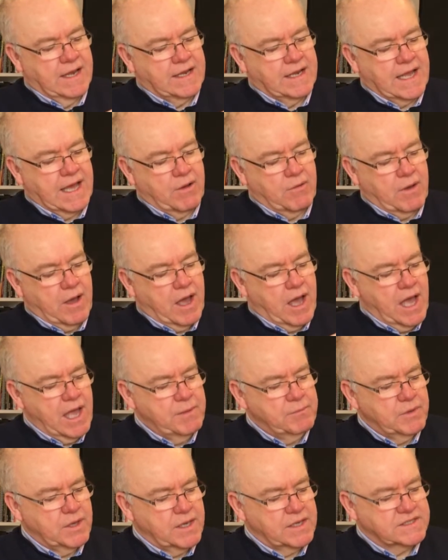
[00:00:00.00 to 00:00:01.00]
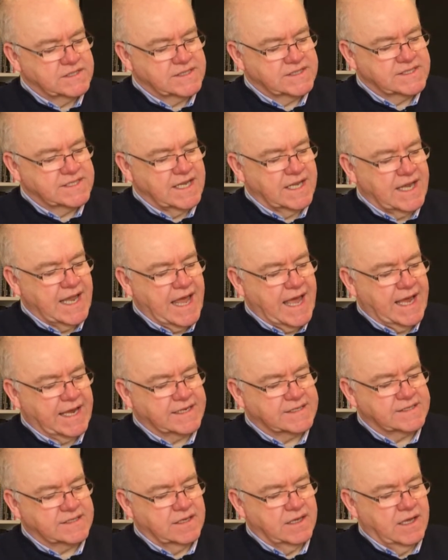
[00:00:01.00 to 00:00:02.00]
Now, I'm going to
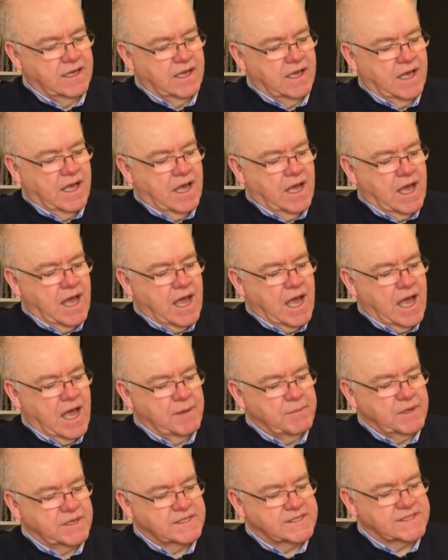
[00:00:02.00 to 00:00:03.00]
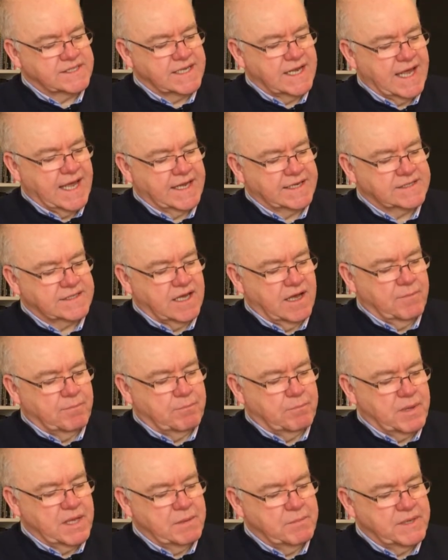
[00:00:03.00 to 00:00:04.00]
select a
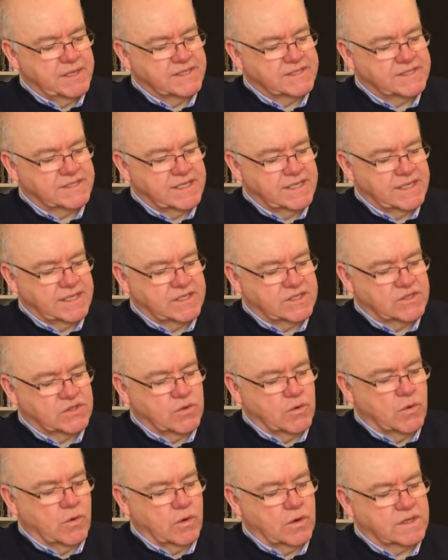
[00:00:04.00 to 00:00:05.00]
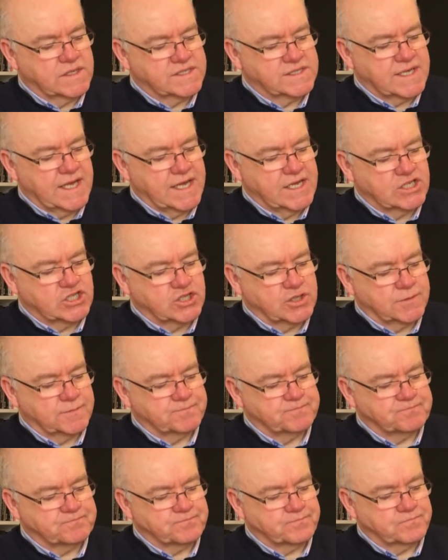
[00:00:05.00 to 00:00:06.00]
BBC talk
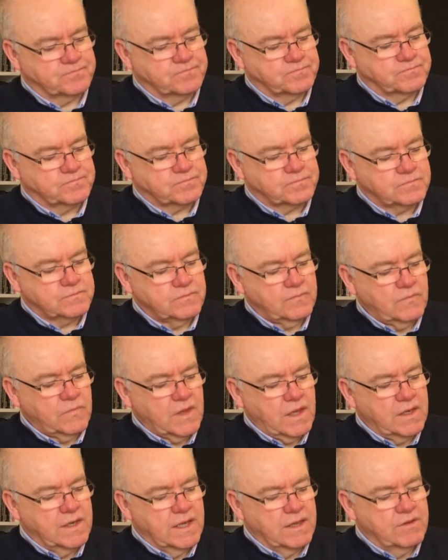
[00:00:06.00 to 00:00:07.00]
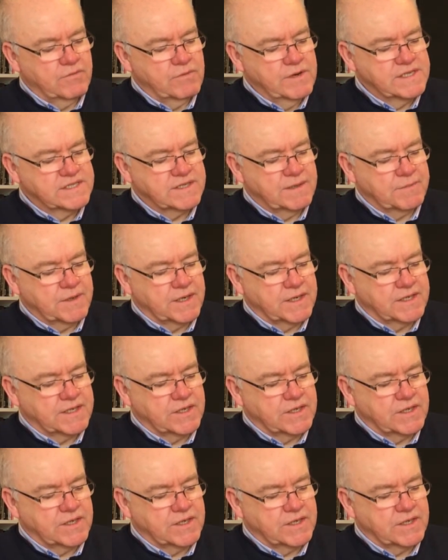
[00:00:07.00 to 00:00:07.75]
station. Now, the reason I'm going